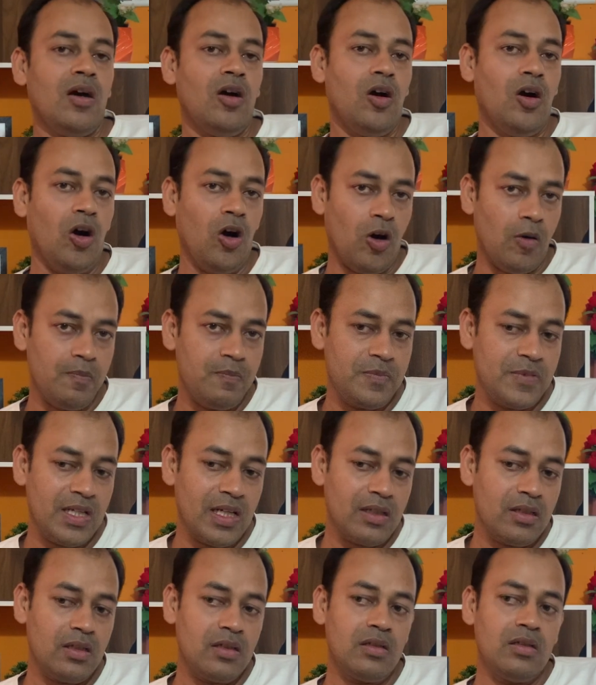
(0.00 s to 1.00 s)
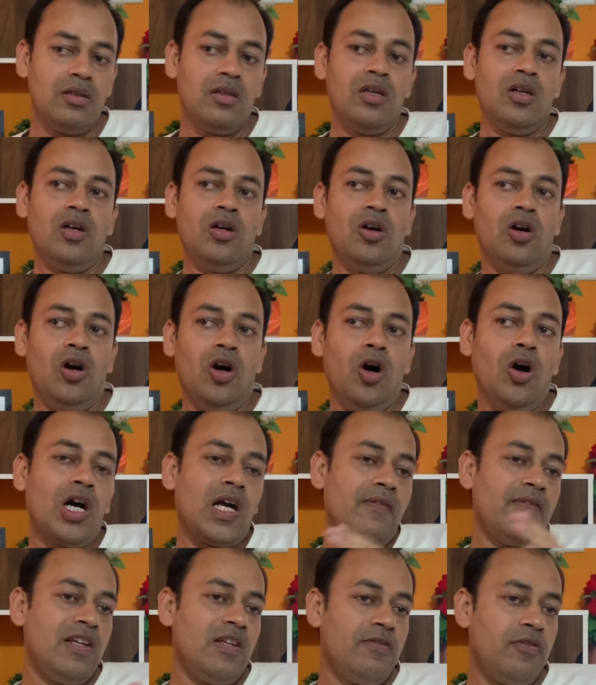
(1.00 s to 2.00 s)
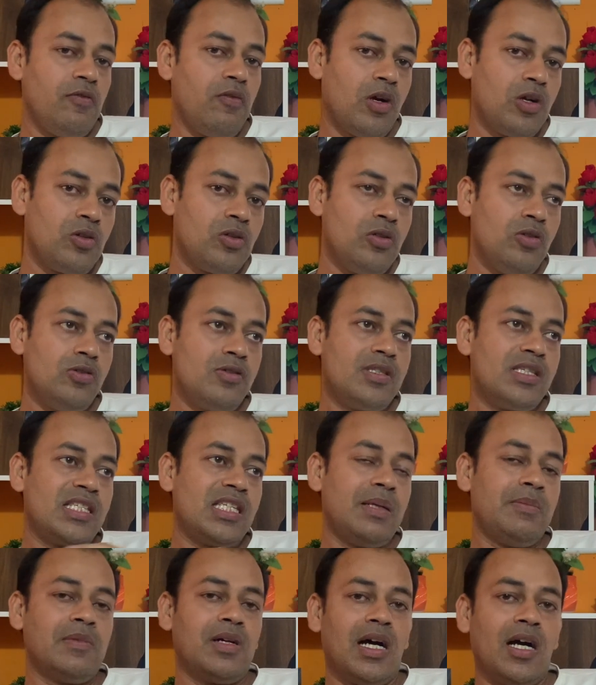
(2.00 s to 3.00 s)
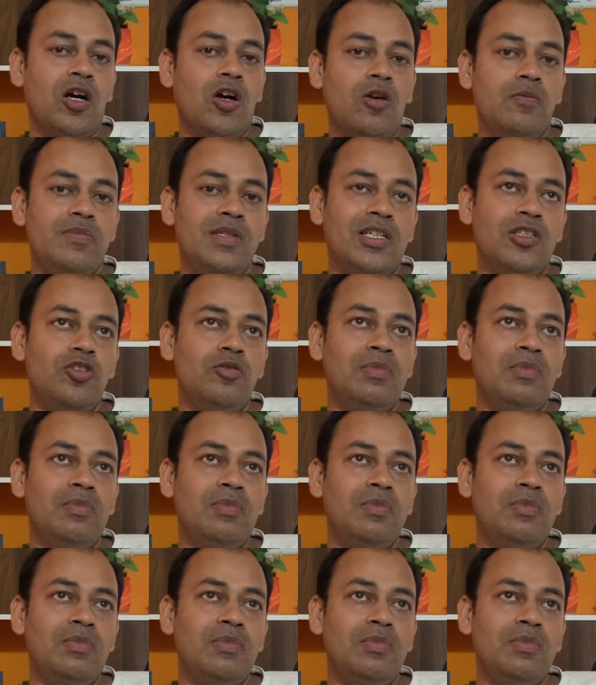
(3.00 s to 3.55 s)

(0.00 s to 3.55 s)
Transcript: object, or even if you want to use the same car object,